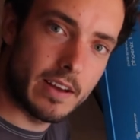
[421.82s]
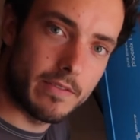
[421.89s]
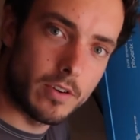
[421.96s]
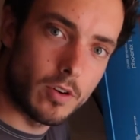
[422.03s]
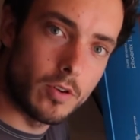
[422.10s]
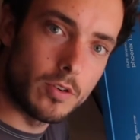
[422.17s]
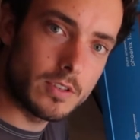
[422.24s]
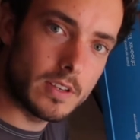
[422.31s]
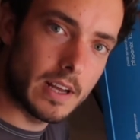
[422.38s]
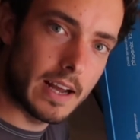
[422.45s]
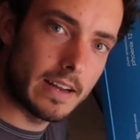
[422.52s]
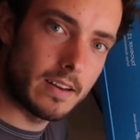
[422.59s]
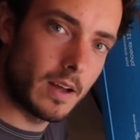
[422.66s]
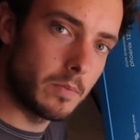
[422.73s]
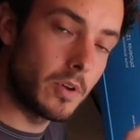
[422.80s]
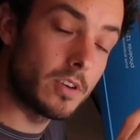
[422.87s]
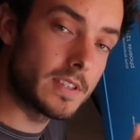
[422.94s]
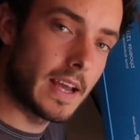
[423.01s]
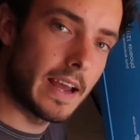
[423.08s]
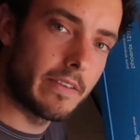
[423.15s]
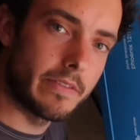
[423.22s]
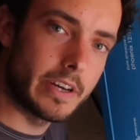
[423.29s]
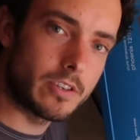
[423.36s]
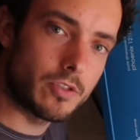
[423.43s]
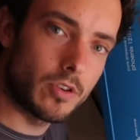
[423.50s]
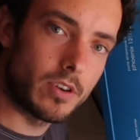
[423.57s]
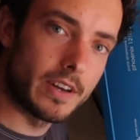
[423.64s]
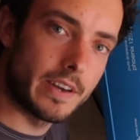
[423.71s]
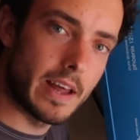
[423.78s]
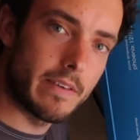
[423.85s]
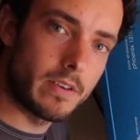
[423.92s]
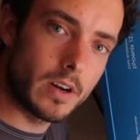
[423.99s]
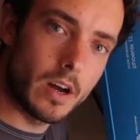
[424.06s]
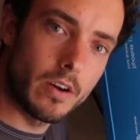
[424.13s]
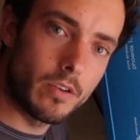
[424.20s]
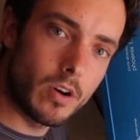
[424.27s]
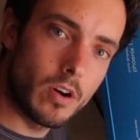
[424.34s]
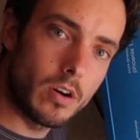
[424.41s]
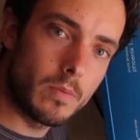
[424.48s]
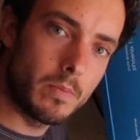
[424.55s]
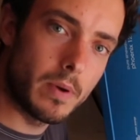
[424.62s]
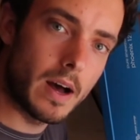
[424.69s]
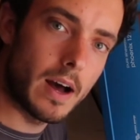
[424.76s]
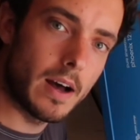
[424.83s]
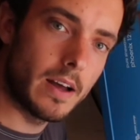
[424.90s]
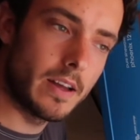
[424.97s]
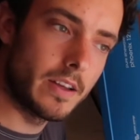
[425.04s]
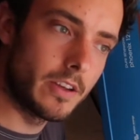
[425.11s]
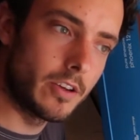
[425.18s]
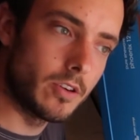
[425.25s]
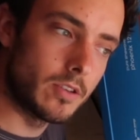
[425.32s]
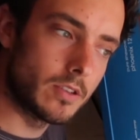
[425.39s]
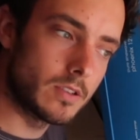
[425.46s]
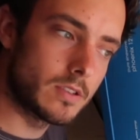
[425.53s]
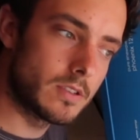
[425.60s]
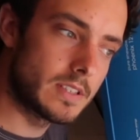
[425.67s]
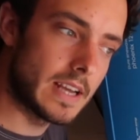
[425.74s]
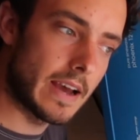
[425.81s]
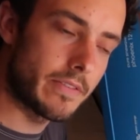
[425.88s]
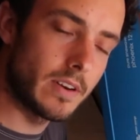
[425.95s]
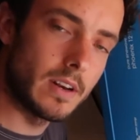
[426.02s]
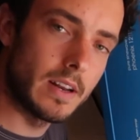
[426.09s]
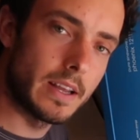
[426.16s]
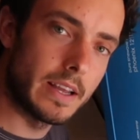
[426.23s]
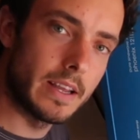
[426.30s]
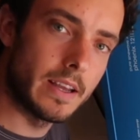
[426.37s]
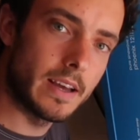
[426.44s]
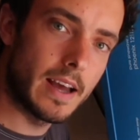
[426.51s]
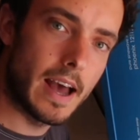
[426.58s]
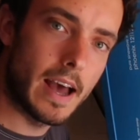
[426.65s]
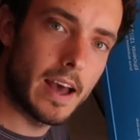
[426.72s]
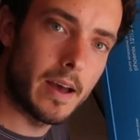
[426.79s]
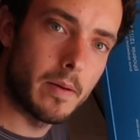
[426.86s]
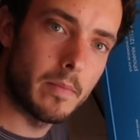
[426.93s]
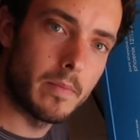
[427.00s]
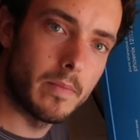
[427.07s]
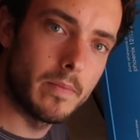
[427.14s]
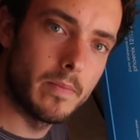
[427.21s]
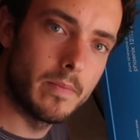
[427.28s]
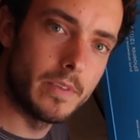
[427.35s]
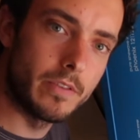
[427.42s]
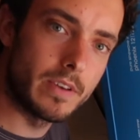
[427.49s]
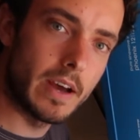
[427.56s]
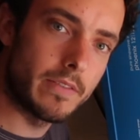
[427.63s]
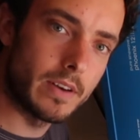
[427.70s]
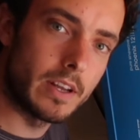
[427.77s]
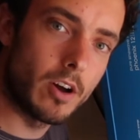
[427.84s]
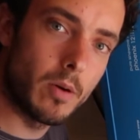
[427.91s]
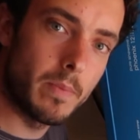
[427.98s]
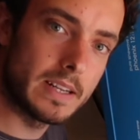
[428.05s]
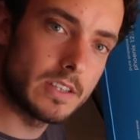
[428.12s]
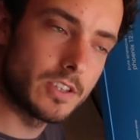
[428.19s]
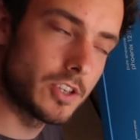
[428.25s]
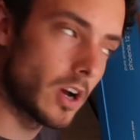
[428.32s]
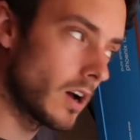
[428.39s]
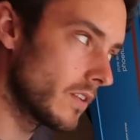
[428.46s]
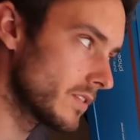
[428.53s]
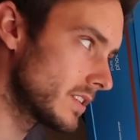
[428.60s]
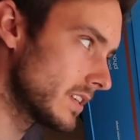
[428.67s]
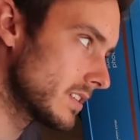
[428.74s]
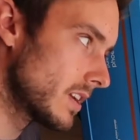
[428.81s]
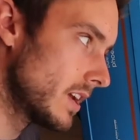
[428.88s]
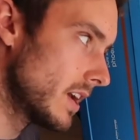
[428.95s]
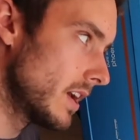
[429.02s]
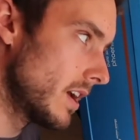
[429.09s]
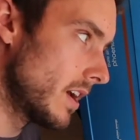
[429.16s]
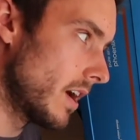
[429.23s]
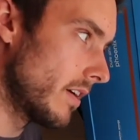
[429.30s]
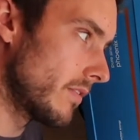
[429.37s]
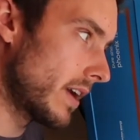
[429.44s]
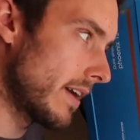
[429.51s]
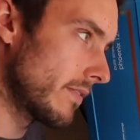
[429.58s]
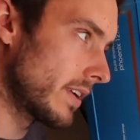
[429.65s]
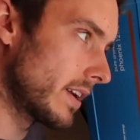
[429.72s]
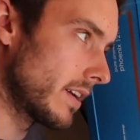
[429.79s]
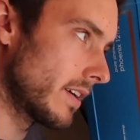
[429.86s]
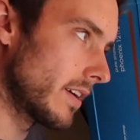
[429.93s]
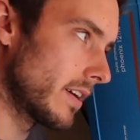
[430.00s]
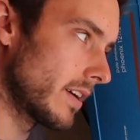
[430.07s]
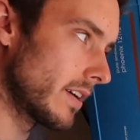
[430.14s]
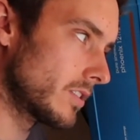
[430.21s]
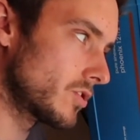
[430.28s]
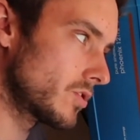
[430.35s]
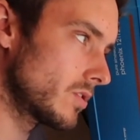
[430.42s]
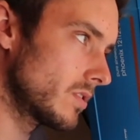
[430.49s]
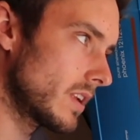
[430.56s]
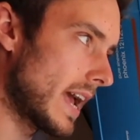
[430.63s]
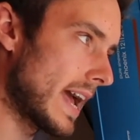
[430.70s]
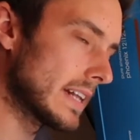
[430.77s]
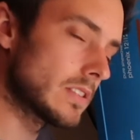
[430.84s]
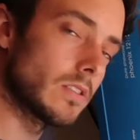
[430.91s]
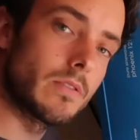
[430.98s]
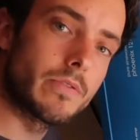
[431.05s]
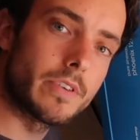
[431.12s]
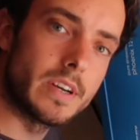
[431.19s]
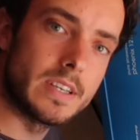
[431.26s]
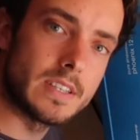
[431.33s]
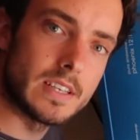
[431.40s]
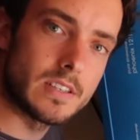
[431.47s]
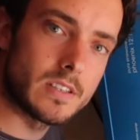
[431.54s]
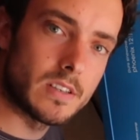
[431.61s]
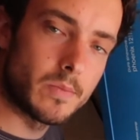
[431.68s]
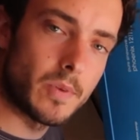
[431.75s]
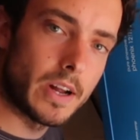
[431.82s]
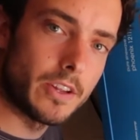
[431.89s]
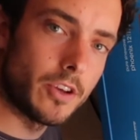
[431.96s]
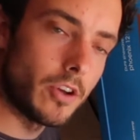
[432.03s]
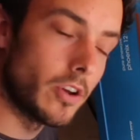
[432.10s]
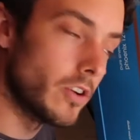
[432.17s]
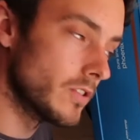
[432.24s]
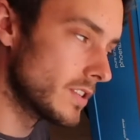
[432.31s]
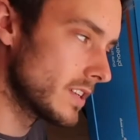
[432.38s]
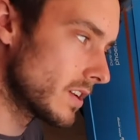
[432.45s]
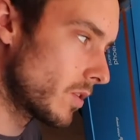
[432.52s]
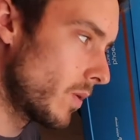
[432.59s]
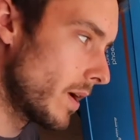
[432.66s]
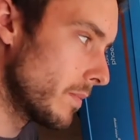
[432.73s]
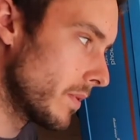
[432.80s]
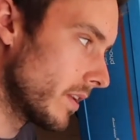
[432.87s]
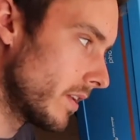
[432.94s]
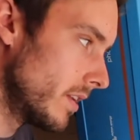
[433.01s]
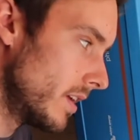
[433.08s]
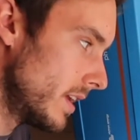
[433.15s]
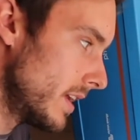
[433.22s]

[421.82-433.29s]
their flaws, and I'm not saying Victron could never go wrong, but you're definitely you've definitely got better chances of having a hassle-free system when you use this equipment.